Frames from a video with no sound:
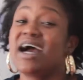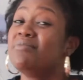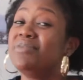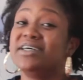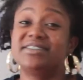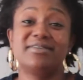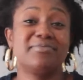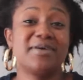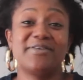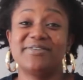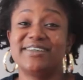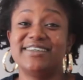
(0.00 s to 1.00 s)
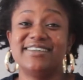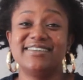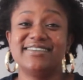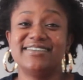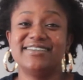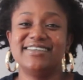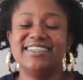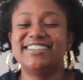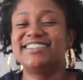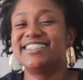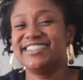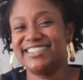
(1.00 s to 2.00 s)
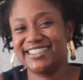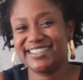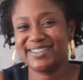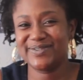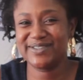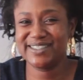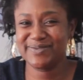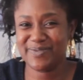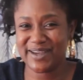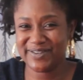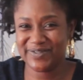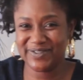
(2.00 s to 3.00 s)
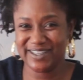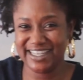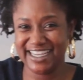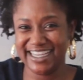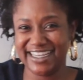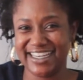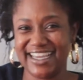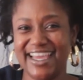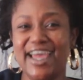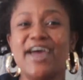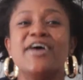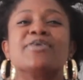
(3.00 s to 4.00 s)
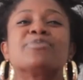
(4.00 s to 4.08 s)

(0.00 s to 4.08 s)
God bless America. It's the disrespectful lady.